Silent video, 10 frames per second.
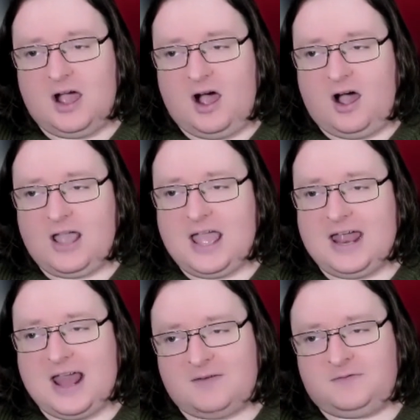
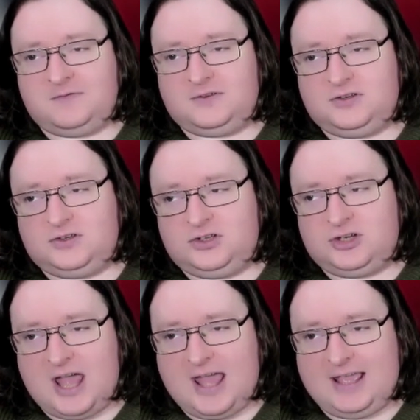
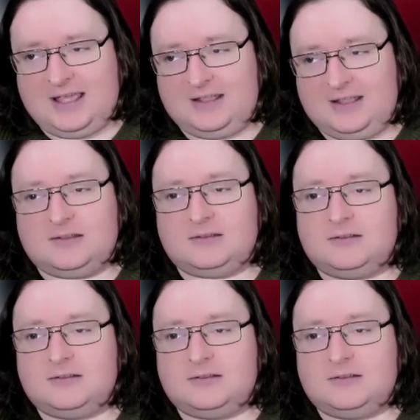INFJ